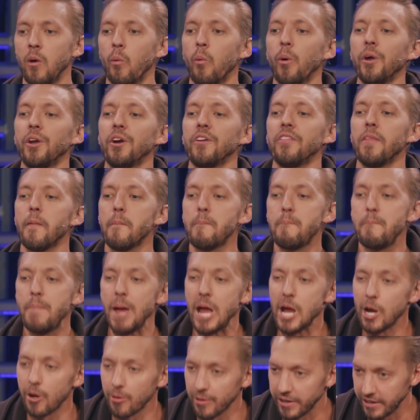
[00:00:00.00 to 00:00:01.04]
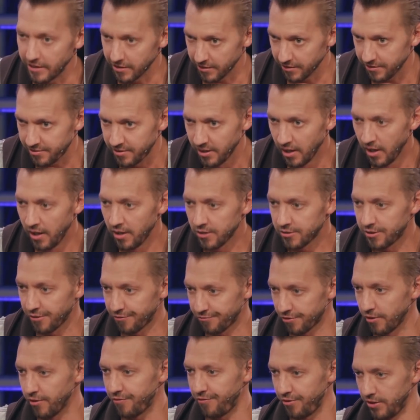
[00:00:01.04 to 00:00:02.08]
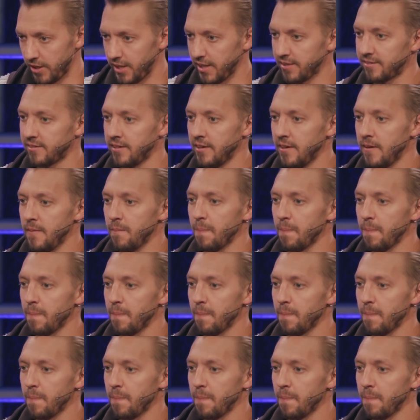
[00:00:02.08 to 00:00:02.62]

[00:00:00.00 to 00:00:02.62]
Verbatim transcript: What are the barriers to fruitfulness?